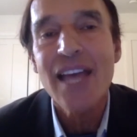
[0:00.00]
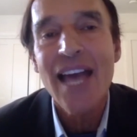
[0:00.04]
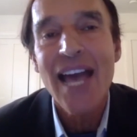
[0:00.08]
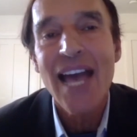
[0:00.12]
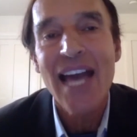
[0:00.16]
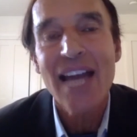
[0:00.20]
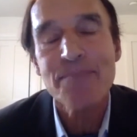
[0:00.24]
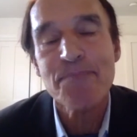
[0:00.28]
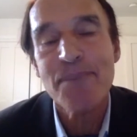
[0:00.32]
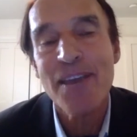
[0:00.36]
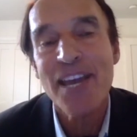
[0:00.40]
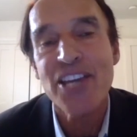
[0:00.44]

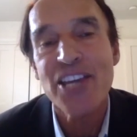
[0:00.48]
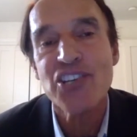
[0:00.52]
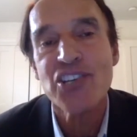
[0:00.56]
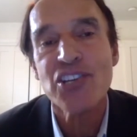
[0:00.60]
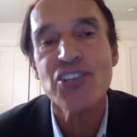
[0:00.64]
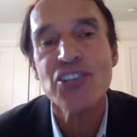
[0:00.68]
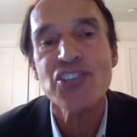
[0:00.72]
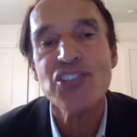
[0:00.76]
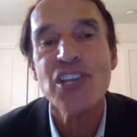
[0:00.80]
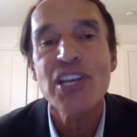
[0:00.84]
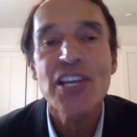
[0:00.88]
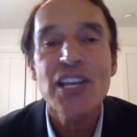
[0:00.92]
and
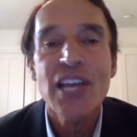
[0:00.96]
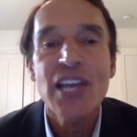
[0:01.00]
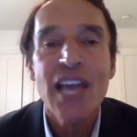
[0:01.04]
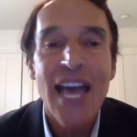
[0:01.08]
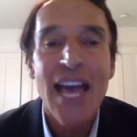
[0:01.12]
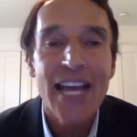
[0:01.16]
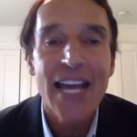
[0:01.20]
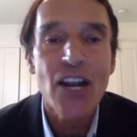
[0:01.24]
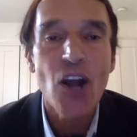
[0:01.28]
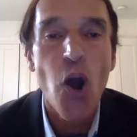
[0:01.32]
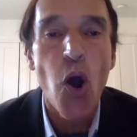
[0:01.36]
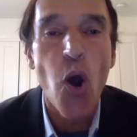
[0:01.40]
patients
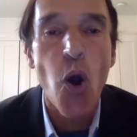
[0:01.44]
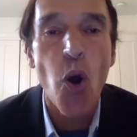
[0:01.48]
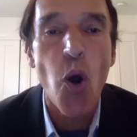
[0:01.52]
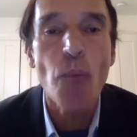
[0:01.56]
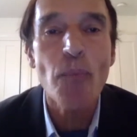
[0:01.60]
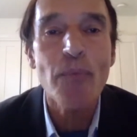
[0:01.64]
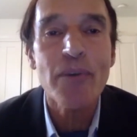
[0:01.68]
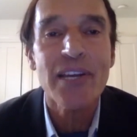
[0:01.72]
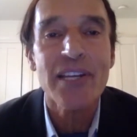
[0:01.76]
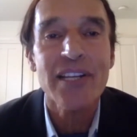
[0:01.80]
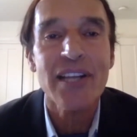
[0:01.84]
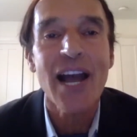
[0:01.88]
at home,
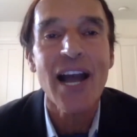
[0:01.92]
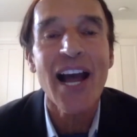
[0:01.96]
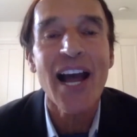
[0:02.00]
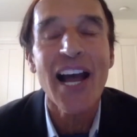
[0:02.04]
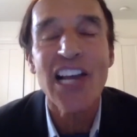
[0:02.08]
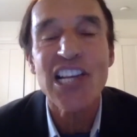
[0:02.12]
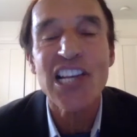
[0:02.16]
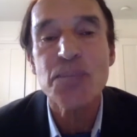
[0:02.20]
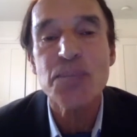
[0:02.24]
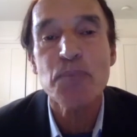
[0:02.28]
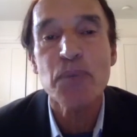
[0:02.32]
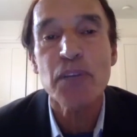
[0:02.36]
in a
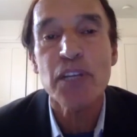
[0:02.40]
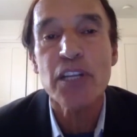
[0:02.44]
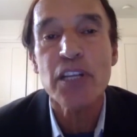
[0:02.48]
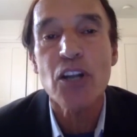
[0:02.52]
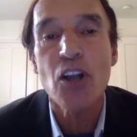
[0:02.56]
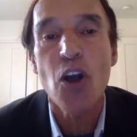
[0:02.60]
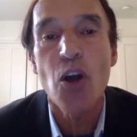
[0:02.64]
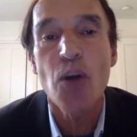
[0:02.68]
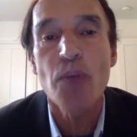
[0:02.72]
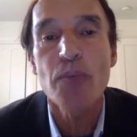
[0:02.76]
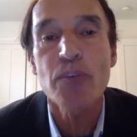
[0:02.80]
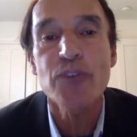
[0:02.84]
hospital at
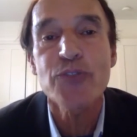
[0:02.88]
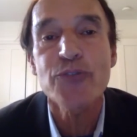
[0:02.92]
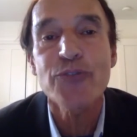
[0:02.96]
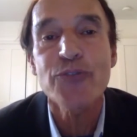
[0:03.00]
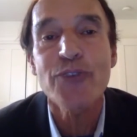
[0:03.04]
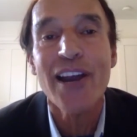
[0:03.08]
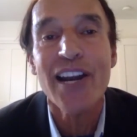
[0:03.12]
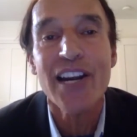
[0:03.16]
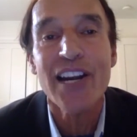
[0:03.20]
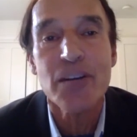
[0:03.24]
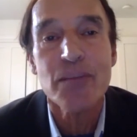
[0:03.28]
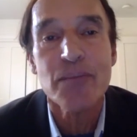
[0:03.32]
home
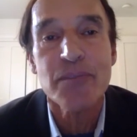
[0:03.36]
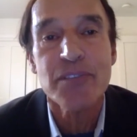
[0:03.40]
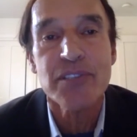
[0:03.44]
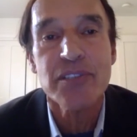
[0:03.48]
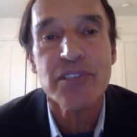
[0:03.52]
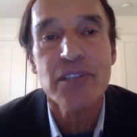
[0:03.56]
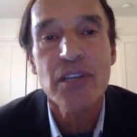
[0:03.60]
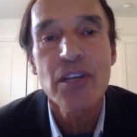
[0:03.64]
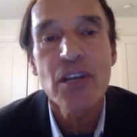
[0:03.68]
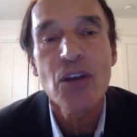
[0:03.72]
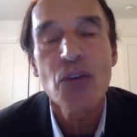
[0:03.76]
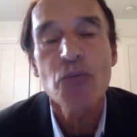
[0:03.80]
environment
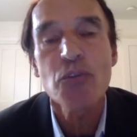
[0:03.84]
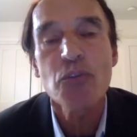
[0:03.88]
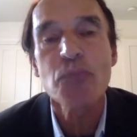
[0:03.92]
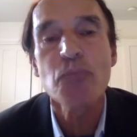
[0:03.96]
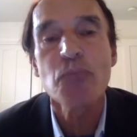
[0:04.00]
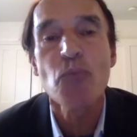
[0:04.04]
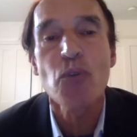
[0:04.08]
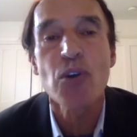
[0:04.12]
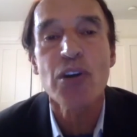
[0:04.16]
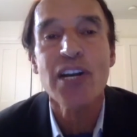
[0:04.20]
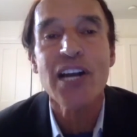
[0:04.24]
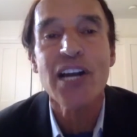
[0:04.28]
with
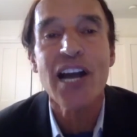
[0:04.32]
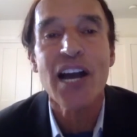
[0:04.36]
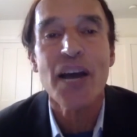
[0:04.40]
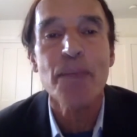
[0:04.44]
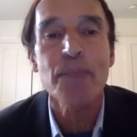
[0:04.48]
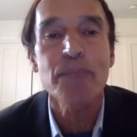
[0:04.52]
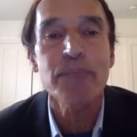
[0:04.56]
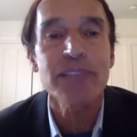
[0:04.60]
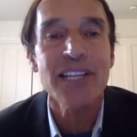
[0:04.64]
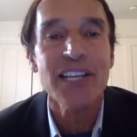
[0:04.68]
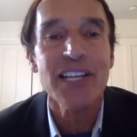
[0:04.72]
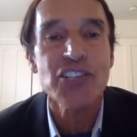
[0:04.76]
more
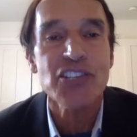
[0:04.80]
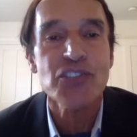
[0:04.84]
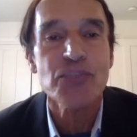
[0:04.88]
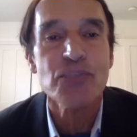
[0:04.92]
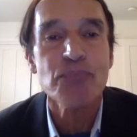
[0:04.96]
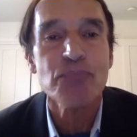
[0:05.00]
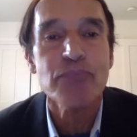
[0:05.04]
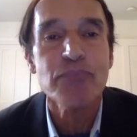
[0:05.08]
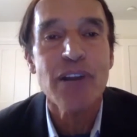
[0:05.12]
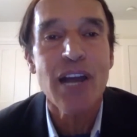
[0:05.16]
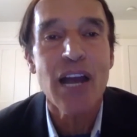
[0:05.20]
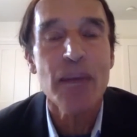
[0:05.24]
complex
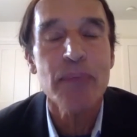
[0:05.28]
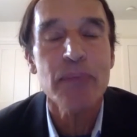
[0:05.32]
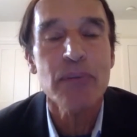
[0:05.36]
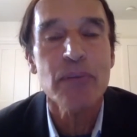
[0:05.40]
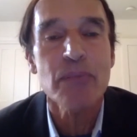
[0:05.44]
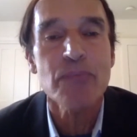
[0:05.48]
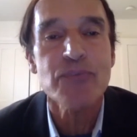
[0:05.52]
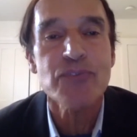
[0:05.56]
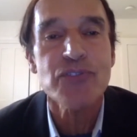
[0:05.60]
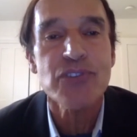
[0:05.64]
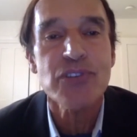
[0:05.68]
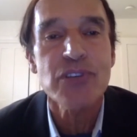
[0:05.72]

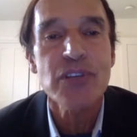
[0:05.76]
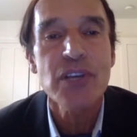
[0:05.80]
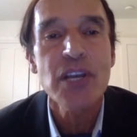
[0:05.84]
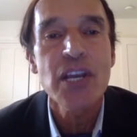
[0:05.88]
problems,